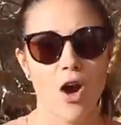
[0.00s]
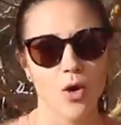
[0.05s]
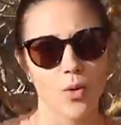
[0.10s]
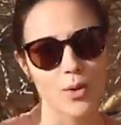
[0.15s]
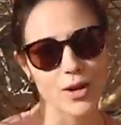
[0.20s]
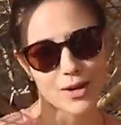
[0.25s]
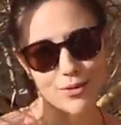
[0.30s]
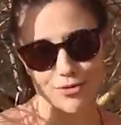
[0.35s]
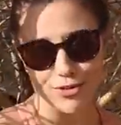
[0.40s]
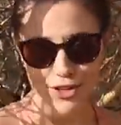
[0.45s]

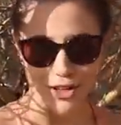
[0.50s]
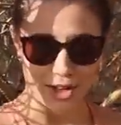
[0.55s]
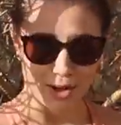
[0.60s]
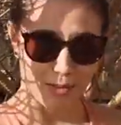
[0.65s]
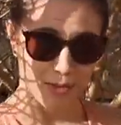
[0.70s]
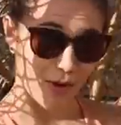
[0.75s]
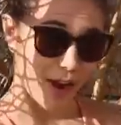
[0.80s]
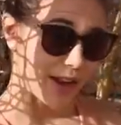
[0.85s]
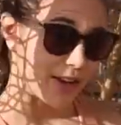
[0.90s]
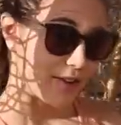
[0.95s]
when I'm
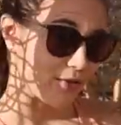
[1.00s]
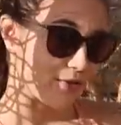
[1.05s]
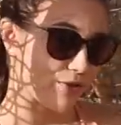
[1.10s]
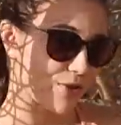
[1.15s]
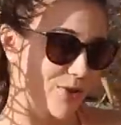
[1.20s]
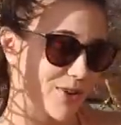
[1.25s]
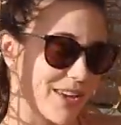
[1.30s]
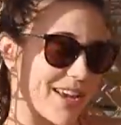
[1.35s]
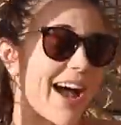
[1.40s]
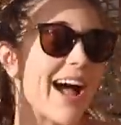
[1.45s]
feeling bright and
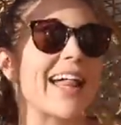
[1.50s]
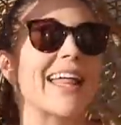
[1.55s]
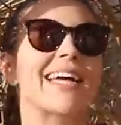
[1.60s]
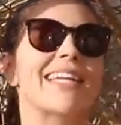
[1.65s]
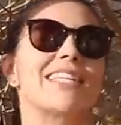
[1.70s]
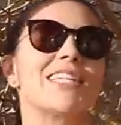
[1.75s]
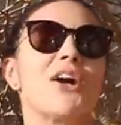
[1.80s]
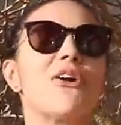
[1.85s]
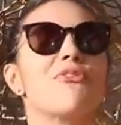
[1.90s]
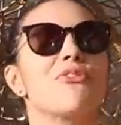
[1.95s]
fruity, I
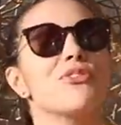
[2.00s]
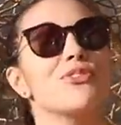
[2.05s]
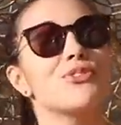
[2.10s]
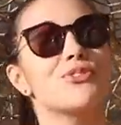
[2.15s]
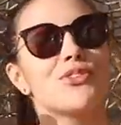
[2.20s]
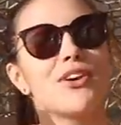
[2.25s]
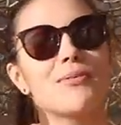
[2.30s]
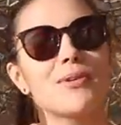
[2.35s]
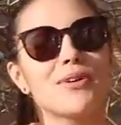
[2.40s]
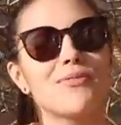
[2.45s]
like to go for the
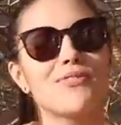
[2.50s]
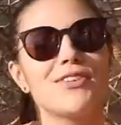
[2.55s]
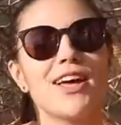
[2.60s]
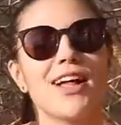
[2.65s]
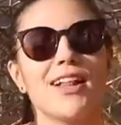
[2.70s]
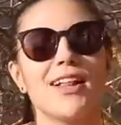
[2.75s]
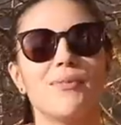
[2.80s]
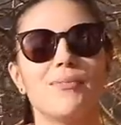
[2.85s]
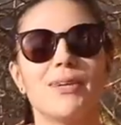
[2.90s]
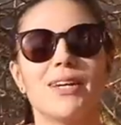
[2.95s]
strawberry
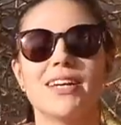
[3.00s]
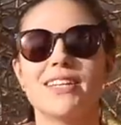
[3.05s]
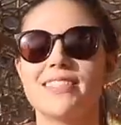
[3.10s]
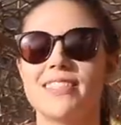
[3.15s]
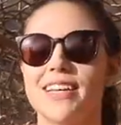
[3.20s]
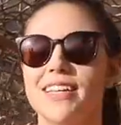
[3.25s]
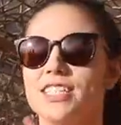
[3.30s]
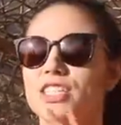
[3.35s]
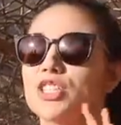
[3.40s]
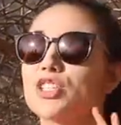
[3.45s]
vanilla because
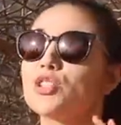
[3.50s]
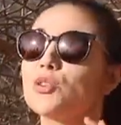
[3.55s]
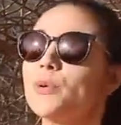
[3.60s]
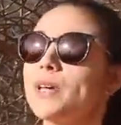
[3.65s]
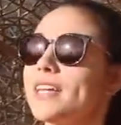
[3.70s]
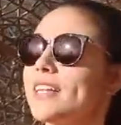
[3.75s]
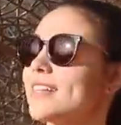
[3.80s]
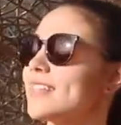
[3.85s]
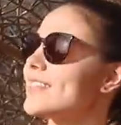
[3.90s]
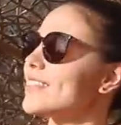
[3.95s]
it's
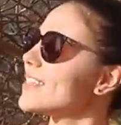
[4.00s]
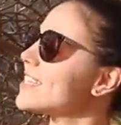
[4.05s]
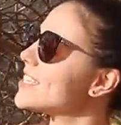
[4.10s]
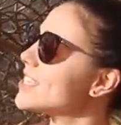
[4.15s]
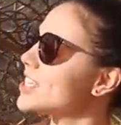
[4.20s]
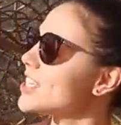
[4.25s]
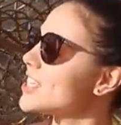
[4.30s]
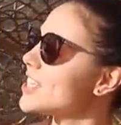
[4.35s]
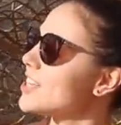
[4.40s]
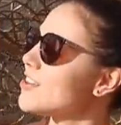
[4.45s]
sweet,
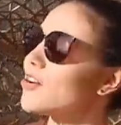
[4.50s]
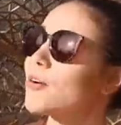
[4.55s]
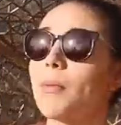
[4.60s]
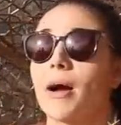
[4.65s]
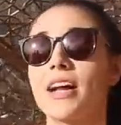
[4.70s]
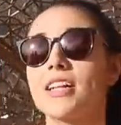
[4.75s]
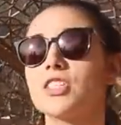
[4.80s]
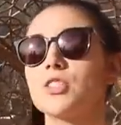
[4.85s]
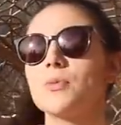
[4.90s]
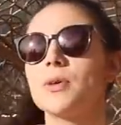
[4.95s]
delicious, and
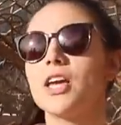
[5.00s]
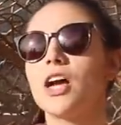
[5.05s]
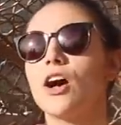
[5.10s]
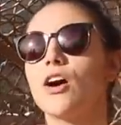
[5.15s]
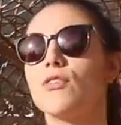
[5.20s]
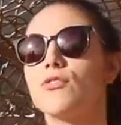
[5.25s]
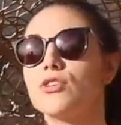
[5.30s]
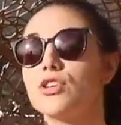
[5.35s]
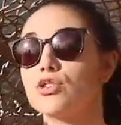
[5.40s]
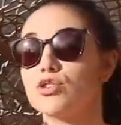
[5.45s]
reminds me
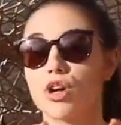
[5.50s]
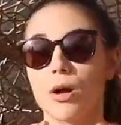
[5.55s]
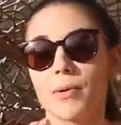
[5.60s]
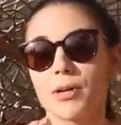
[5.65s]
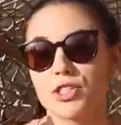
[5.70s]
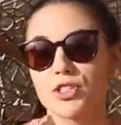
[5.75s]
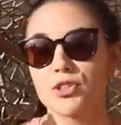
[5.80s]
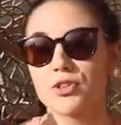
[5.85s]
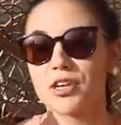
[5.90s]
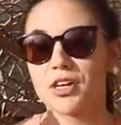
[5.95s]
of the
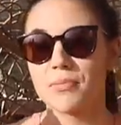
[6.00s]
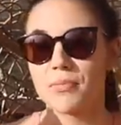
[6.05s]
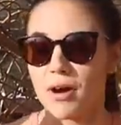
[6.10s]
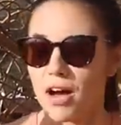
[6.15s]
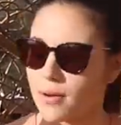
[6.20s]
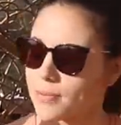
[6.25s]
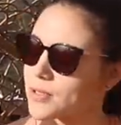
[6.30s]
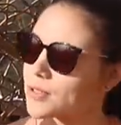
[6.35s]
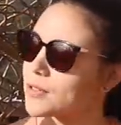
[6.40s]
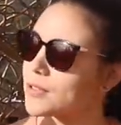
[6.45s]
strawberries and cream
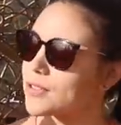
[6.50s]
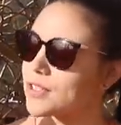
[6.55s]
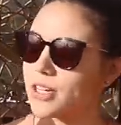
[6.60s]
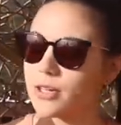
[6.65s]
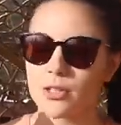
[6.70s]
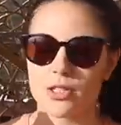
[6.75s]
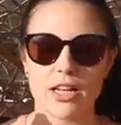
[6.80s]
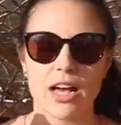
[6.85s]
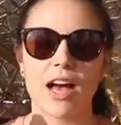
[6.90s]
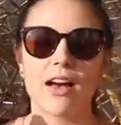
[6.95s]
popsicles I
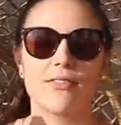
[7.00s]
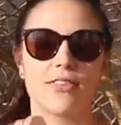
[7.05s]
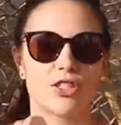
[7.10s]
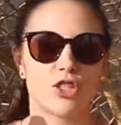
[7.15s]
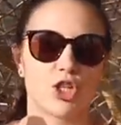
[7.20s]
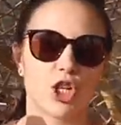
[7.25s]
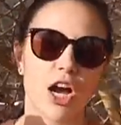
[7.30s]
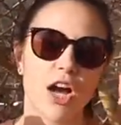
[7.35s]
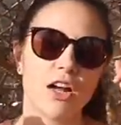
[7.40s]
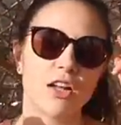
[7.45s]
used to have as
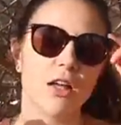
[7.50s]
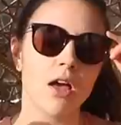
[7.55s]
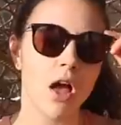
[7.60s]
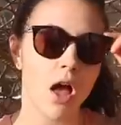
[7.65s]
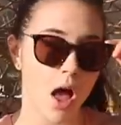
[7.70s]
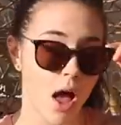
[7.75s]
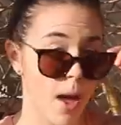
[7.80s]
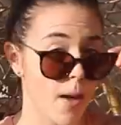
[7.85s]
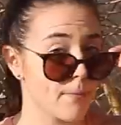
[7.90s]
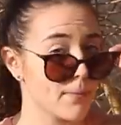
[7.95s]
a child,
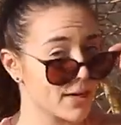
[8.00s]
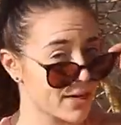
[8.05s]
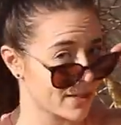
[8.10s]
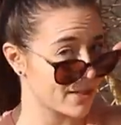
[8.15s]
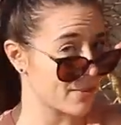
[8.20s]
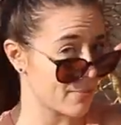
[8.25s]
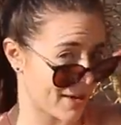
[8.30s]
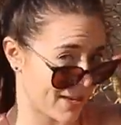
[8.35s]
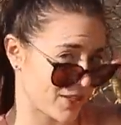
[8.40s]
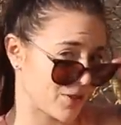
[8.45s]
but
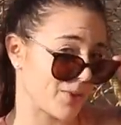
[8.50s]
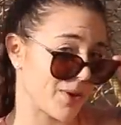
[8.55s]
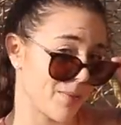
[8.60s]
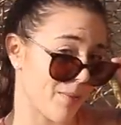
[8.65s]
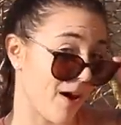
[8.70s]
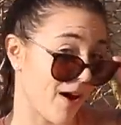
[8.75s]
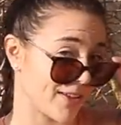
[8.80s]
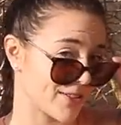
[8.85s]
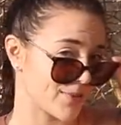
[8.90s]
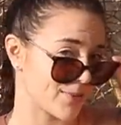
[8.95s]
in the best way
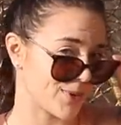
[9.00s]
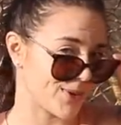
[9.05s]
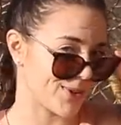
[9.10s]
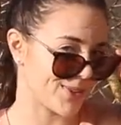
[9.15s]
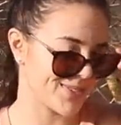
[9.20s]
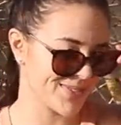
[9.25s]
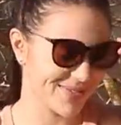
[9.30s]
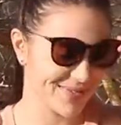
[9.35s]
possible.